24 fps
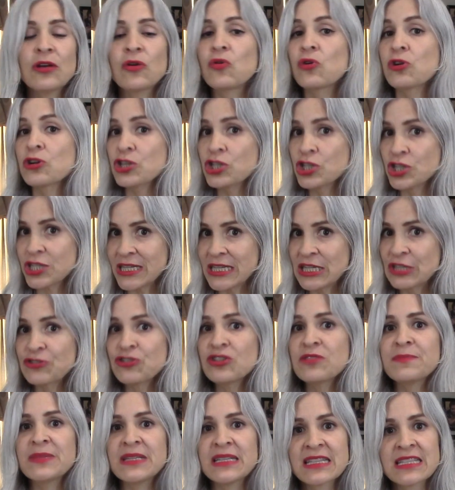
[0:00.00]
or she
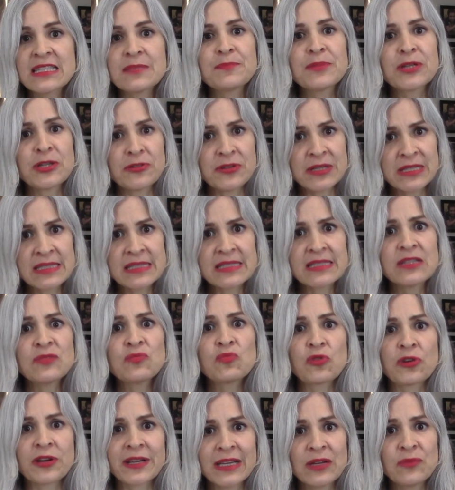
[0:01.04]
should be experienced in
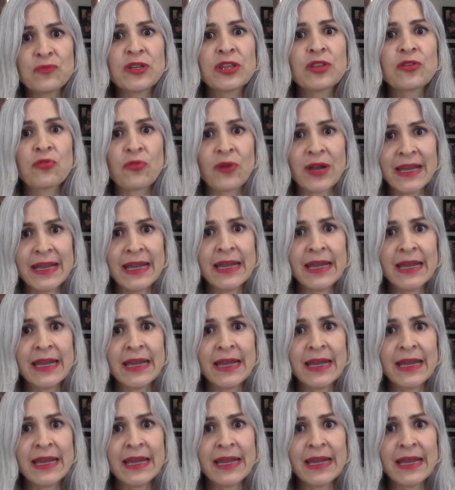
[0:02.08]
working with gray